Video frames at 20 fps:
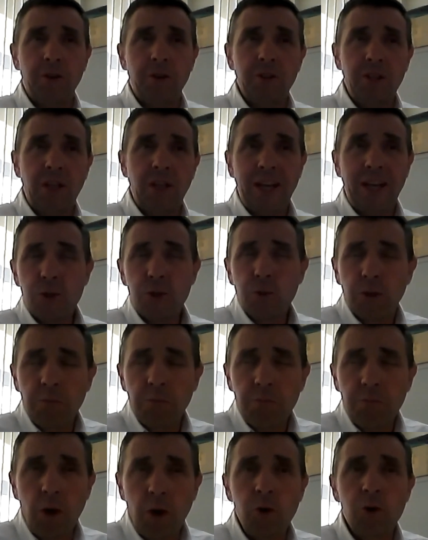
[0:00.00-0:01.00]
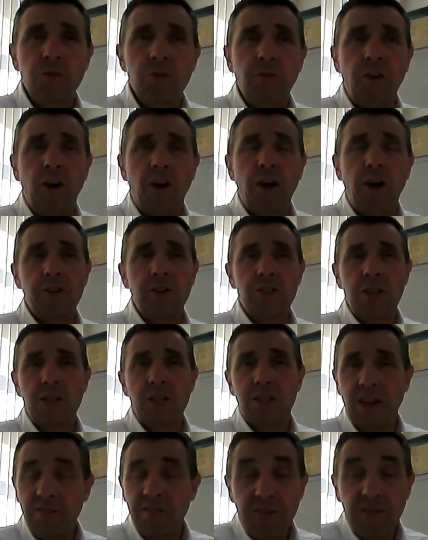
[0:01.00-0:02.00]
as with most viruses, they're
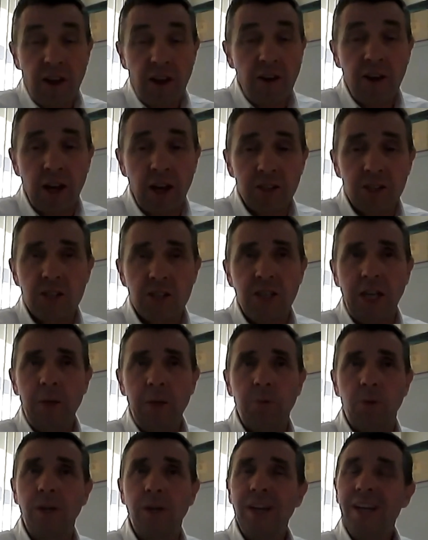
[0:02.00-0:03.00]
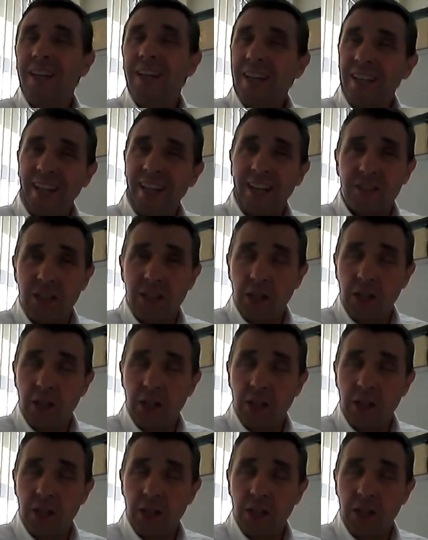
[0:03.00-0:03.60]
very unstable, and actually